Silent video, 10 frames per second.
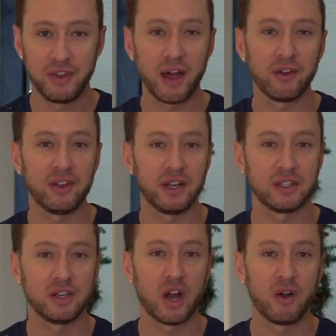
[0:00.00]
The other thing
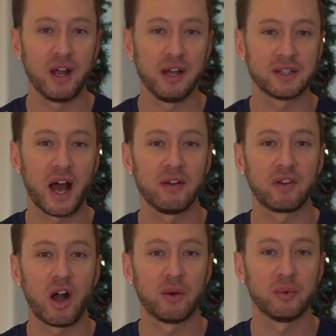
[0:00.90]
to note is
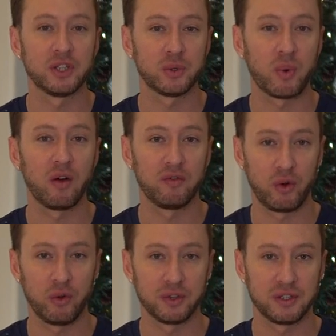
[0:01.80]
I've gone with 12
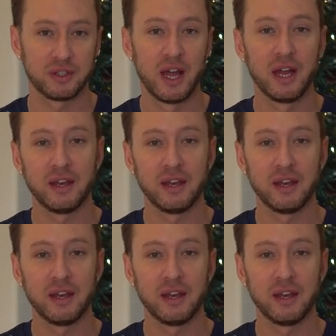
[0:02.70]
volts.